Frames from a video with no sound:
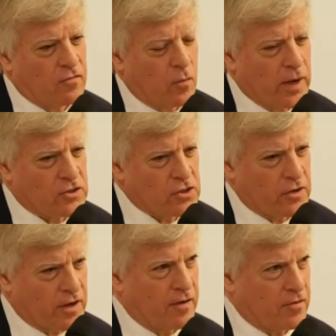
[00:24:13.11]

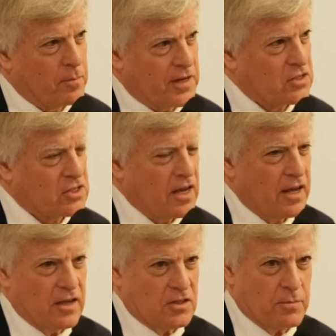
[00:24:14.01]
Western governments
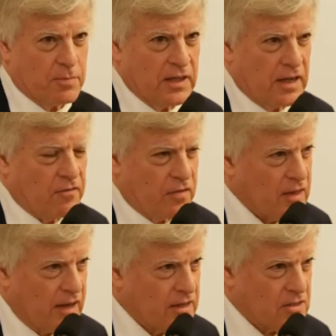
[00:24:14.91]
to believe
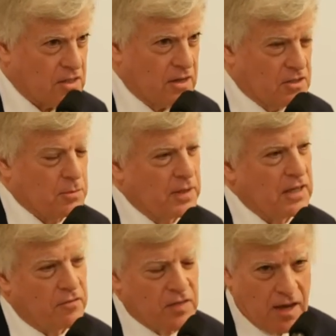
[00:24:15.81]
things, to
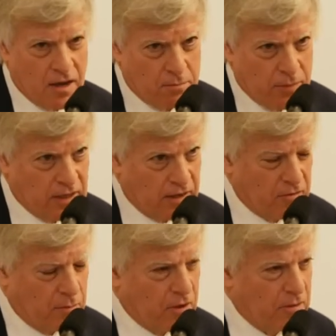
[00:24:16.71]
believe the
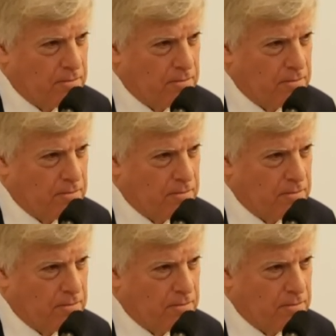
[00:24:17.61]
unbelievable.